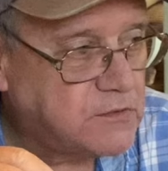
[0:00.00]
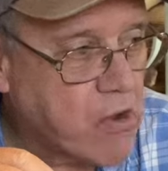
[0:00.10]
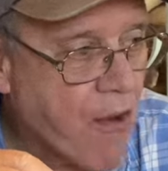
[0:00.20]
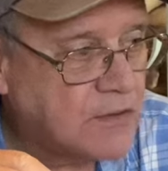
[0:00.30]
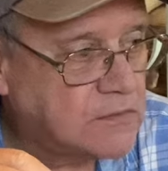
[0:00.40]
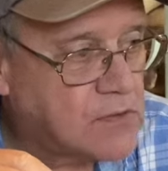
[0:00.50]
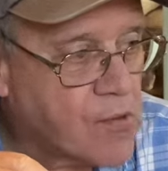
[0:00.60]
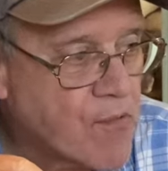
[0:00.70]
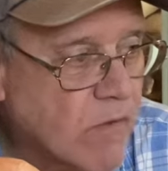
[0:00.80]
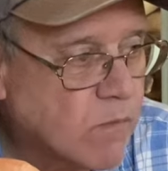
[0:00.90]
chemicals in our
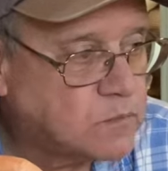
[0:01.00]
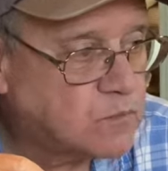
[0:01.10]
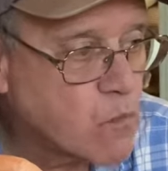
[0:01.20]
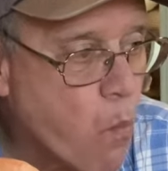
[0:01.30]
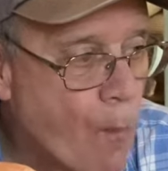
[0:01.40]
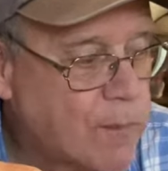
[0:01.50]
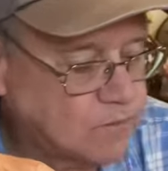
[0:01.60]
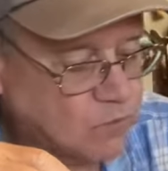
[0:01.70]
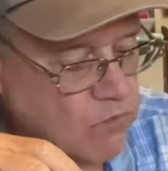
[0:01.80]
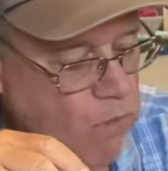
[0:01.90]
body already. We don't need to
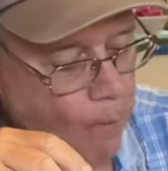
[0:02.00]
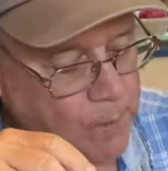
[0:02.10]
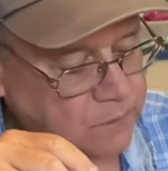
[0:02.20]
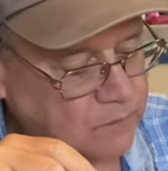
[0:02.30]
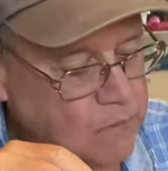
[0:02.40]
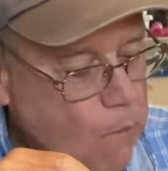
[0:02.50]
put more in there.